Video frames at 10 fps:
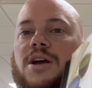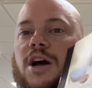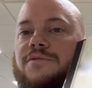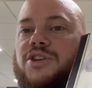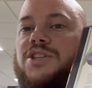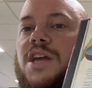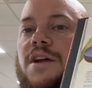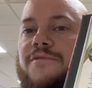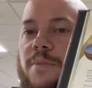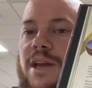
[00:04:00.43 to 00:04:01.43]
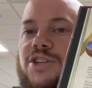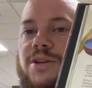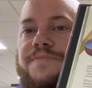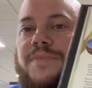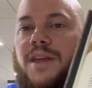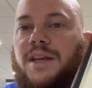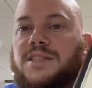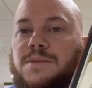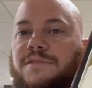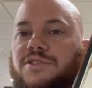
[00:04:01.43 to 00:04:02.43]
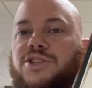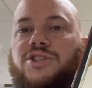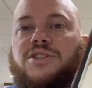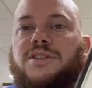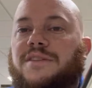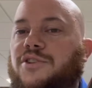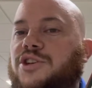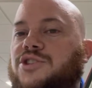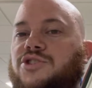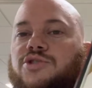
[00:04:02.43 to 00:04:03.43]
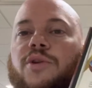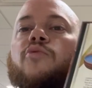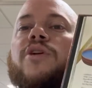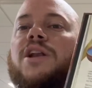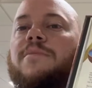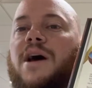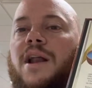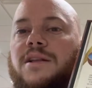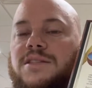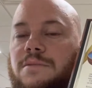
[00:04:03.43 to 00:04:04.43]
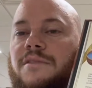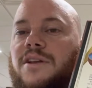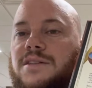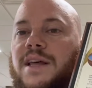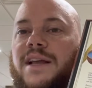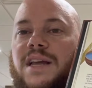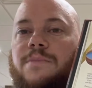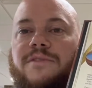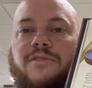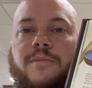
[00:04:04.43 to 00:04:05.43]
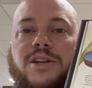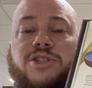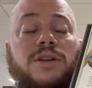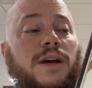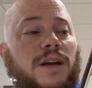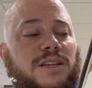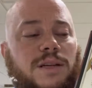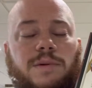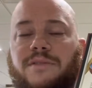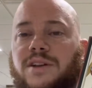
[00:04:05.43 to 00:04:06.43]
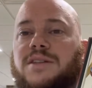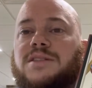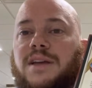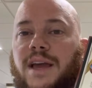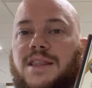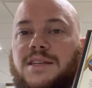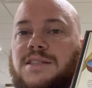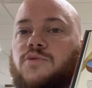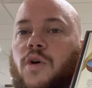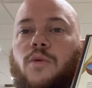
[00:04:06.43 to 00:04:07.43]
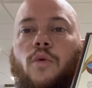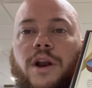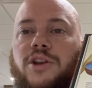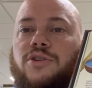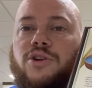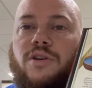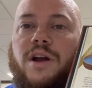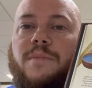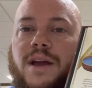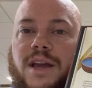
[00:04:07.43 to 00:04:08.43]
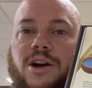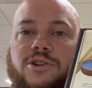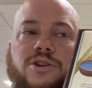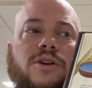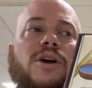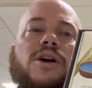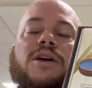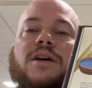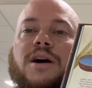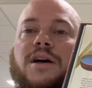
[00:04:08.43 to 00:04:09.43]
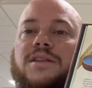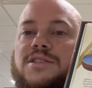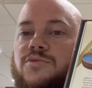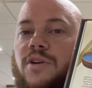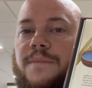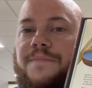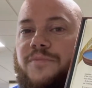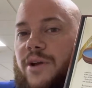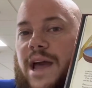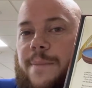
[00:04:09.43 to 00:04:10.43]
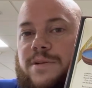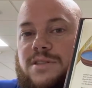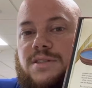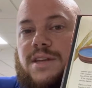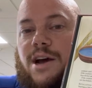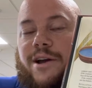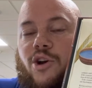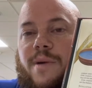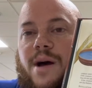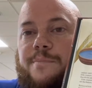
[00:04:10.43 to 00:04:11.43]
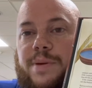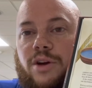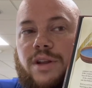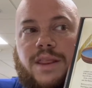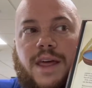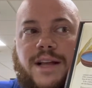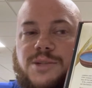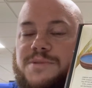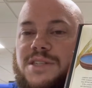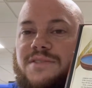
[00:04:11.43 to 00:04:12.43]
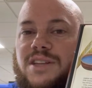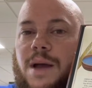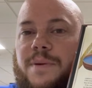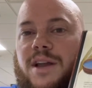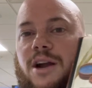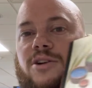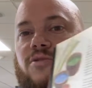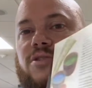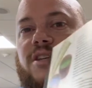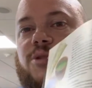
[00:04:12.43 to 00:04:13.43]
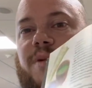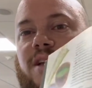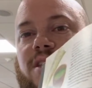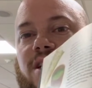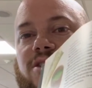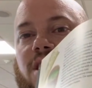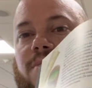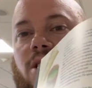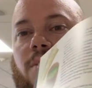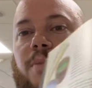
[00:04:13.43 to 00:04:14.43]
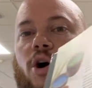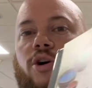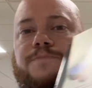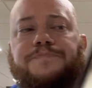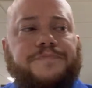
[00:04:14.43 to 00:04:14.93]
of just information. And some of it's just, if you just enjoy reading about it, some of it is that type of information. Some of it is, hey, this is what I want to do to create my character. This is what happens. This is how I go about building that specific type of character, which the next page there is going to be on a bard,